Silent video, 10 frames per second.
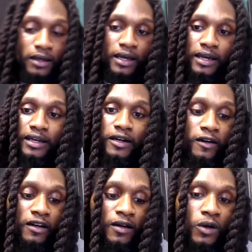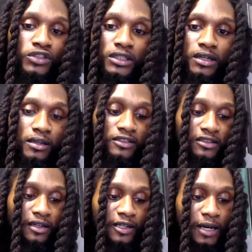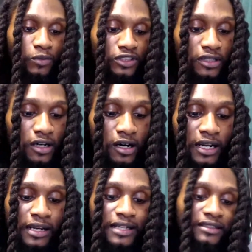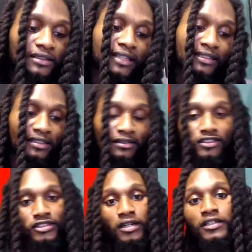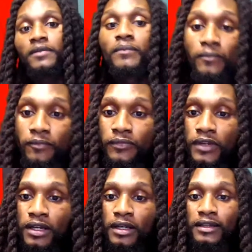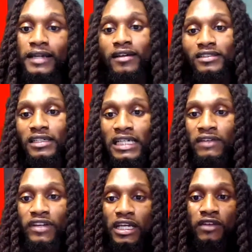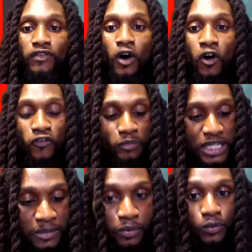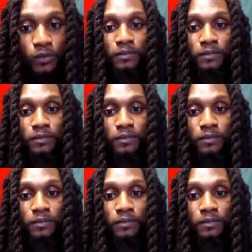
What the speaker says: And here goes another study that was done. And this is a study that doesn't even involve people.